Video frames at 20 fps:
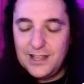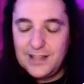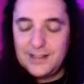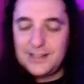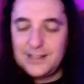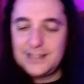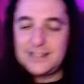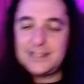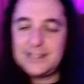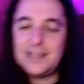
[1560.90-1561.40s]

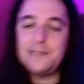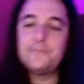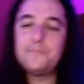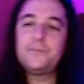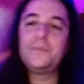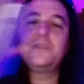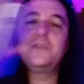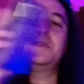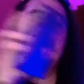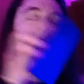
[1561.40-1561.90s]
Let's see.
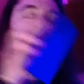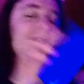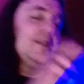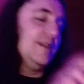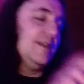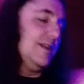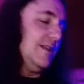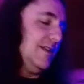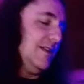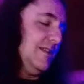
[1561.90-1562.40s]

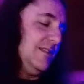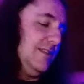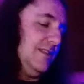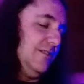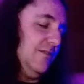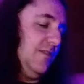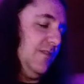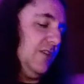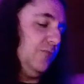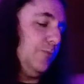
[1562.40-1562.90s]
These
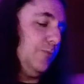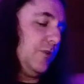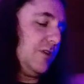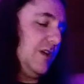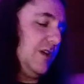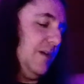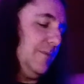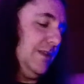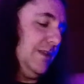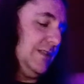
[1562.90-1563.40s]
Facebook
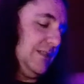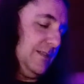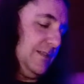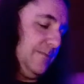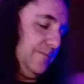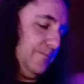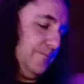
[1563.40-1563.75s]
comments.